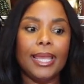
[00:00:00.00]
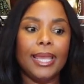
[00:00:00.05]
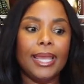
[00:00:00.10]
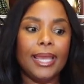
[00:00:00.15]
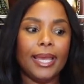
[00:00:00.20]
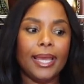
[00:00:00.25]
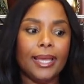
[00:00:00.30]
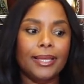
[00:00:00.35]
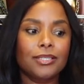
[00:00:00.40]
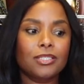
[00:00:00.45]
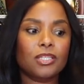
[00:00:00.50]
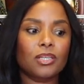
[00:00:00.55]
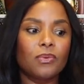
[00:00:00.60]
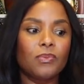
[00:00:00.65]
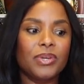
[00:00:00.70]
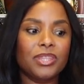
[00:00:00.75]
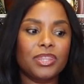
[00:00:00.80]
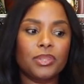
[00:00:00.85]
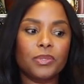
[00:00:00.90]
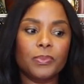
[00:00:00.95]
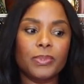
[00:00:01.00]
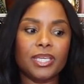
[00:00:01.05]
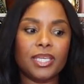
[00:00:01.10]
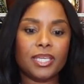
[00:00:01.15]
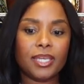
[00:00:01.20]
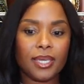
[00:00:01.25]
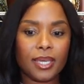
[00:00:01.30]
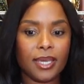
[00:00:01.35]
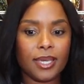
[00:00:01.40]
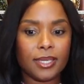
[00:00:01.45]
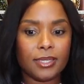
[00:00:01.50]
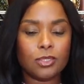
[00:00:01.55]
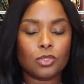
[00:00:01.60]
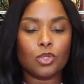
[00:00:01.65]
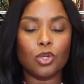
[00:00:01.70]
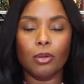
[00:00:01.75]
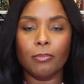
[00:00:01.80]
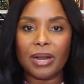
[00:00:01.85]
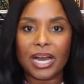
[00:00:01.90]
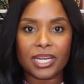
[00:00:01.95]
And with 3
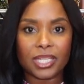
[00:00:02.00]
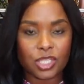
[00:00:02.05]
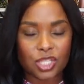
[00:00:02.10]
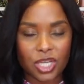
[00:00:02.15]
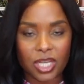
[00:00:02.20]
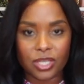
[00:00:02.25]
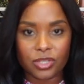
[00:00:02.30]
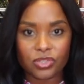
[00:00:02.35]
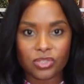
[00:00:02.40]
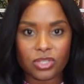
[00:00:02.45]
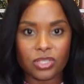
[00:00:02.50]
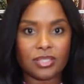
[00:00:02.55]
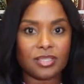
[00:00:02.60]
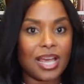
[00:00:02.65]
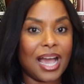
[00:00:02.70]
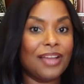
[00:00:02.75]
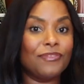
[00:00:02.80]
kids, your body changes.